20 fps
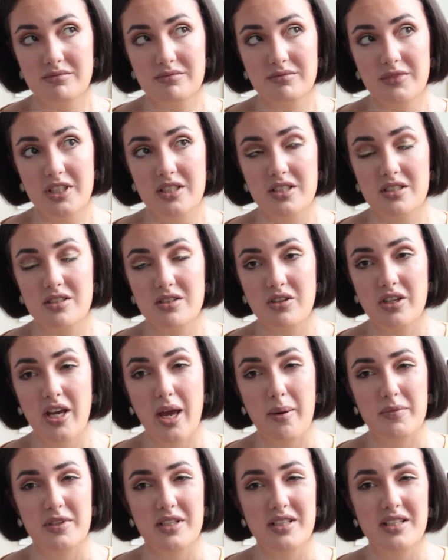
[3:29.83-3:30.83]
it is not
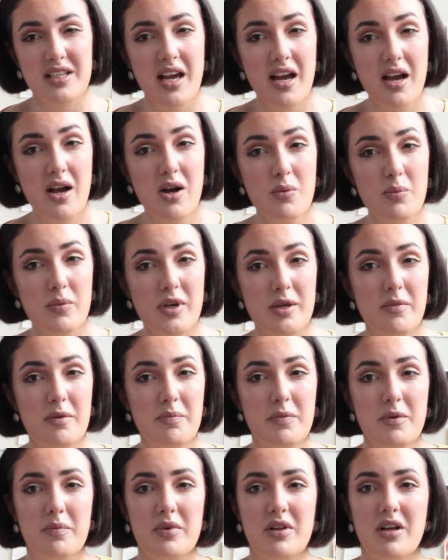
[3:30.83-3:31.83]
happening now. Maybe
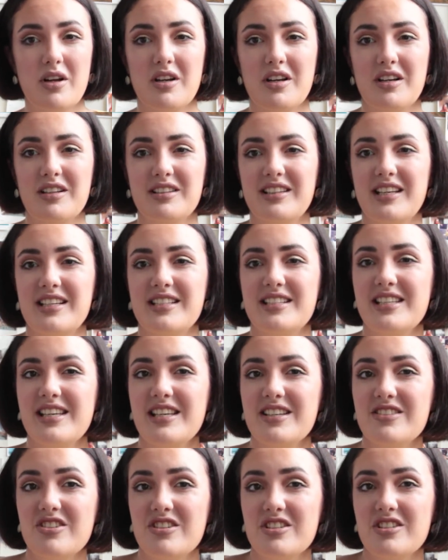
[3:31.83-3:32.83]
people are less
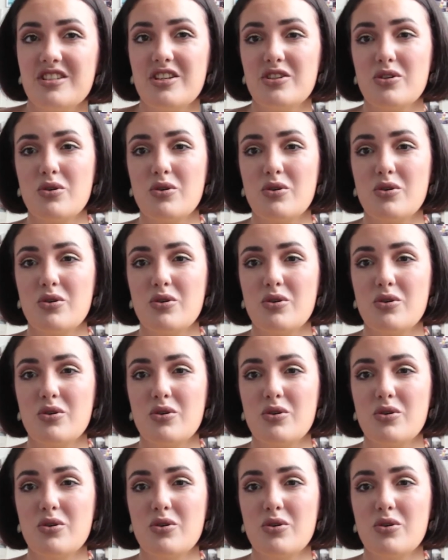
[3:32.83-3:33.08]
interested,